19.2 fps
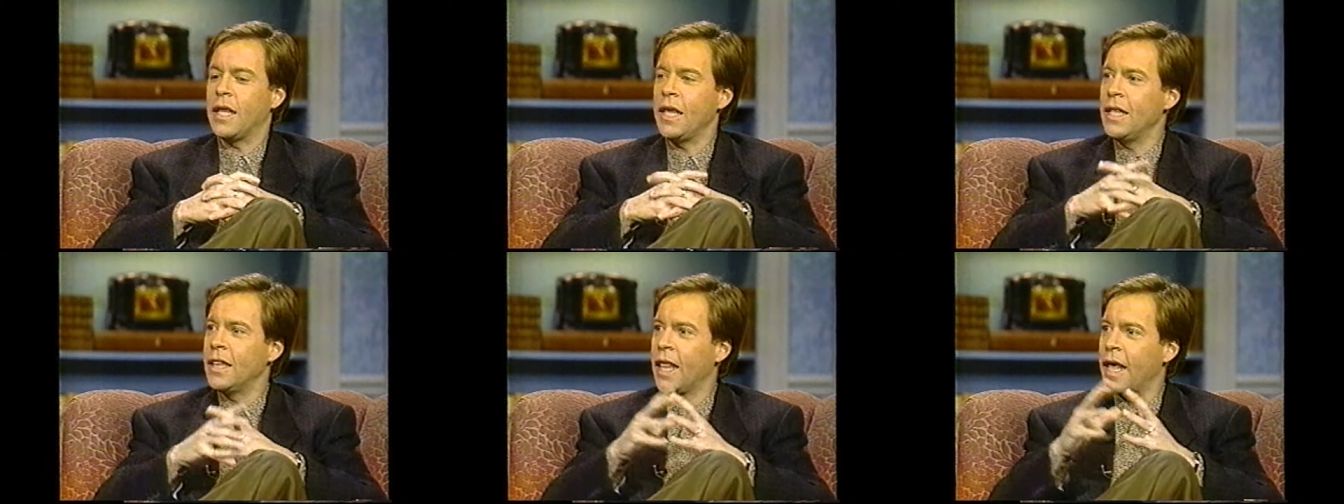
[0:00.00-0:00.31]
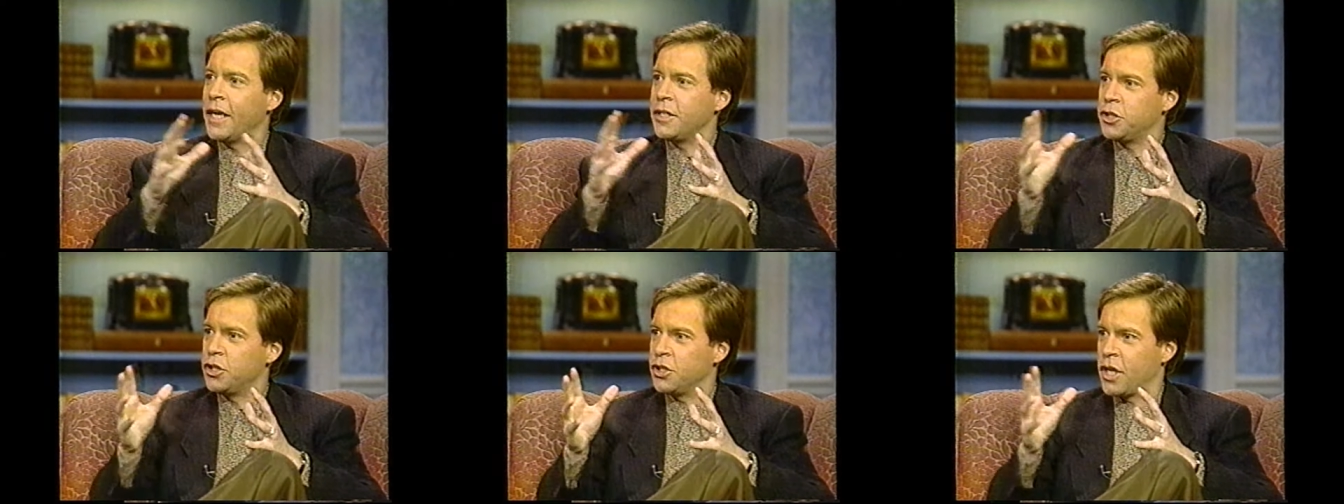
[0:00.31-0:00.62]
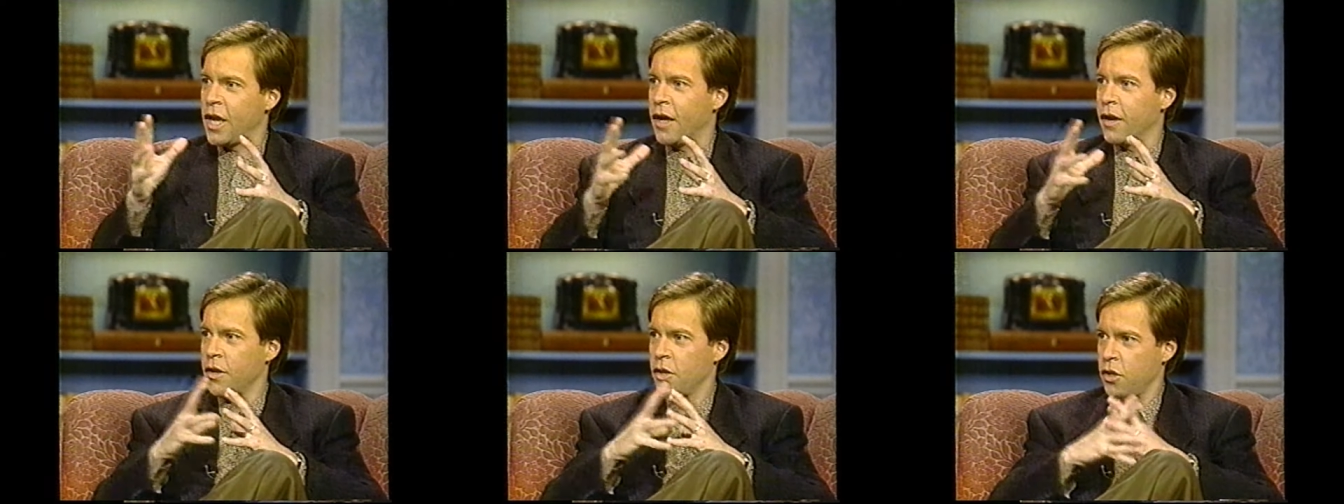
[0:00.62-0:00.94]
he lashes
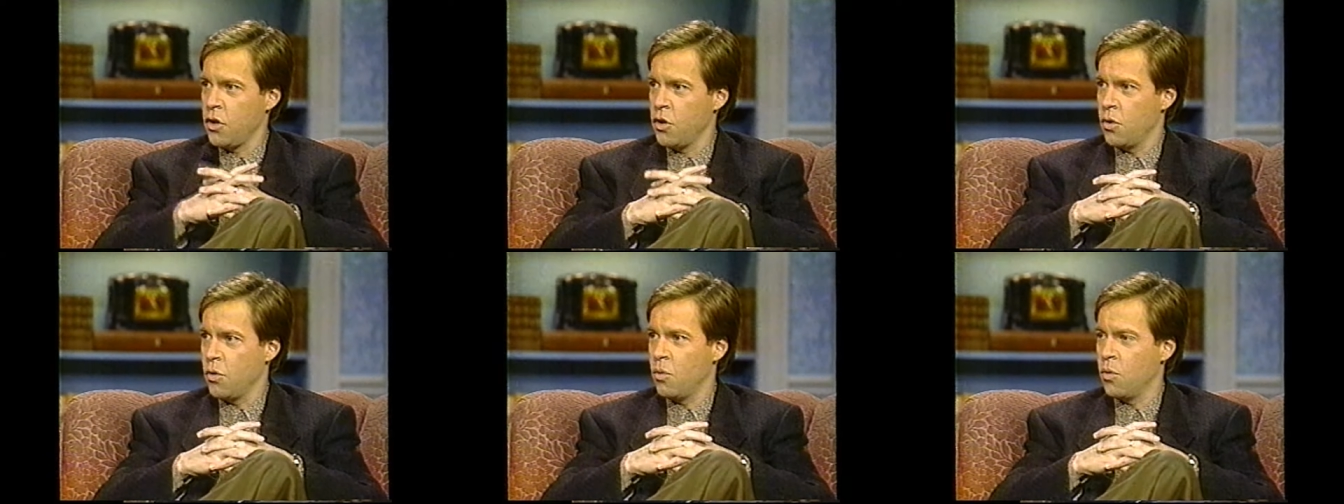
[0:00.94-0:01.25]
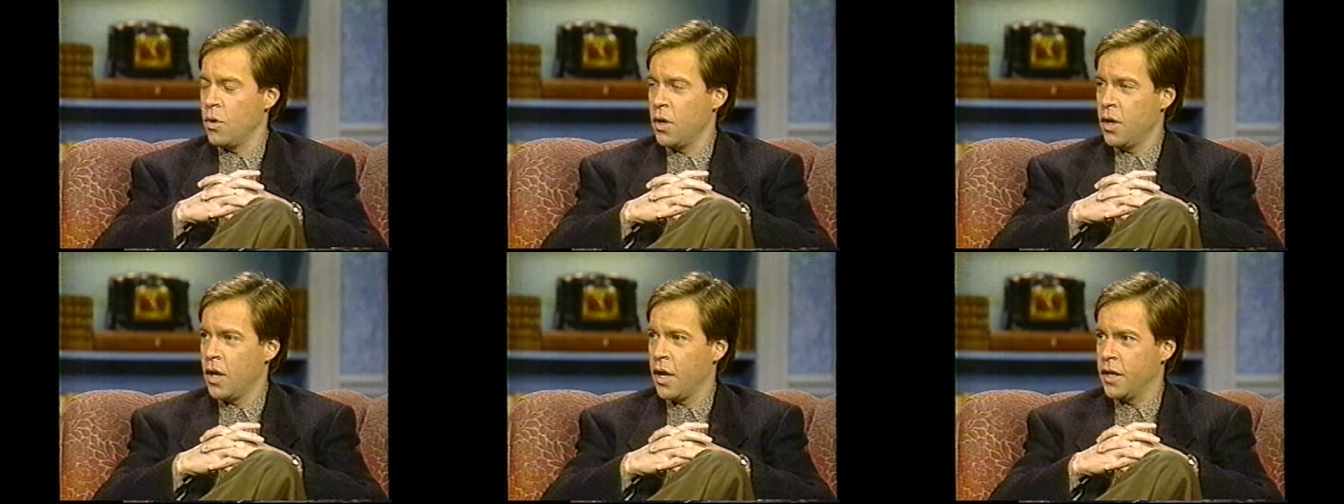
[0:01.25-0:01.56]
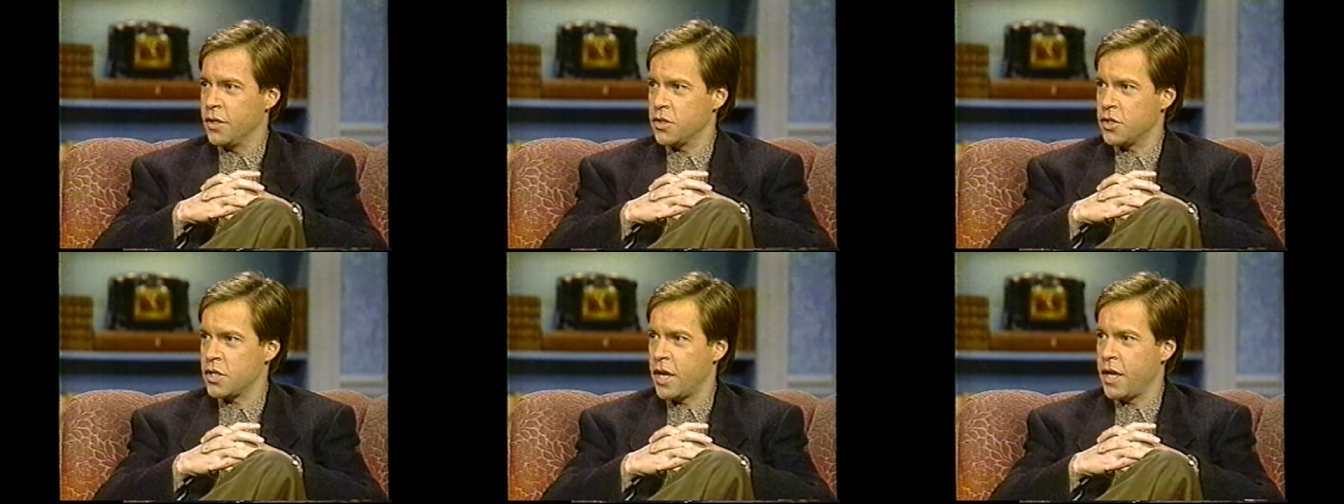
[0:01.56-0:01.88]
out at you
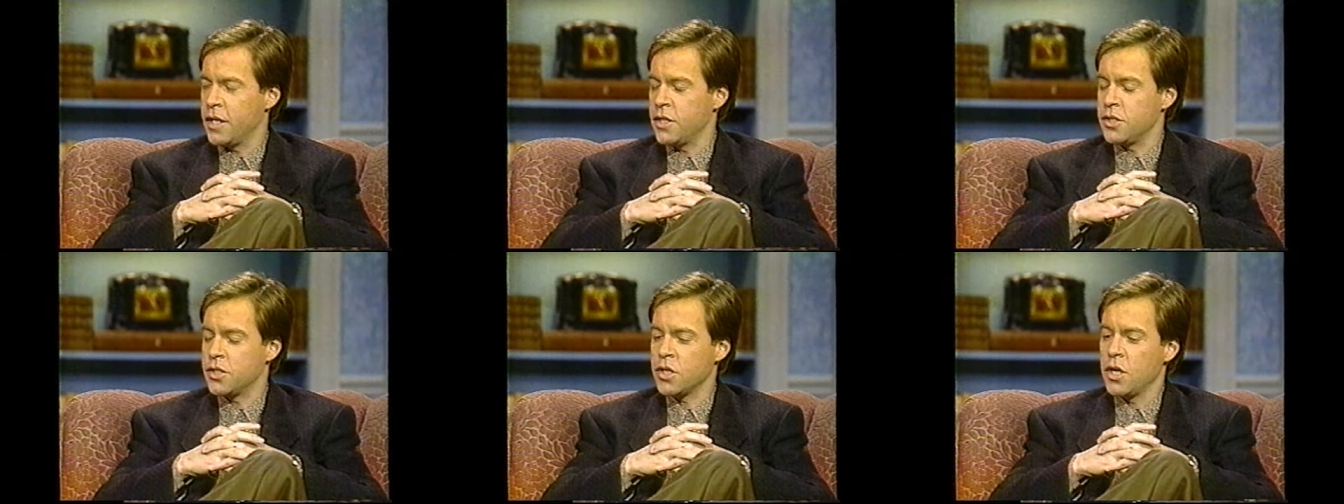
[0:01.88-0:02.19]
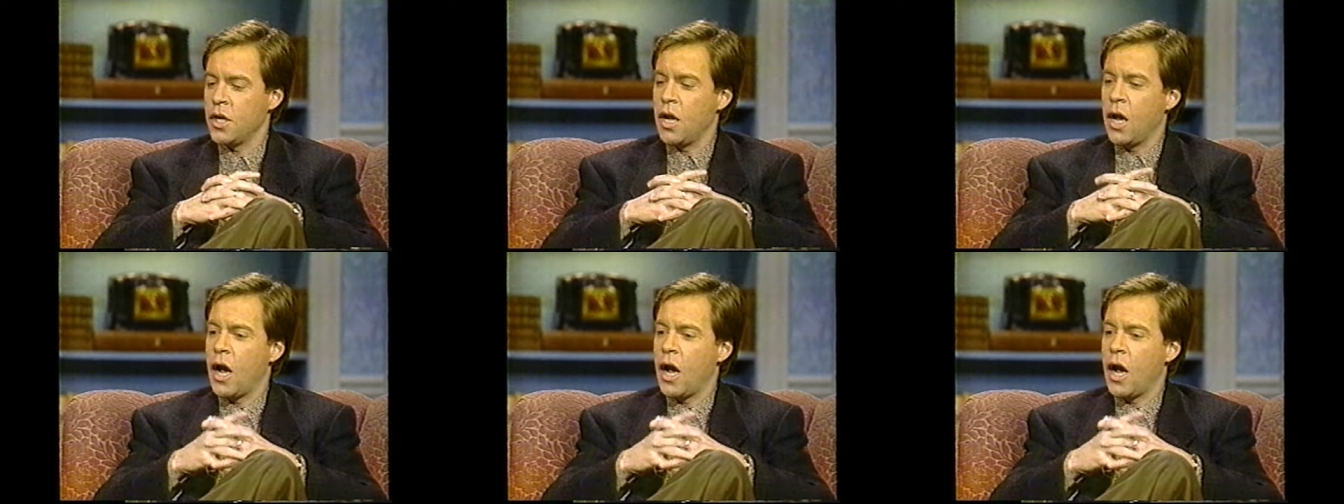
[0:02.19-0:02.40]
and says,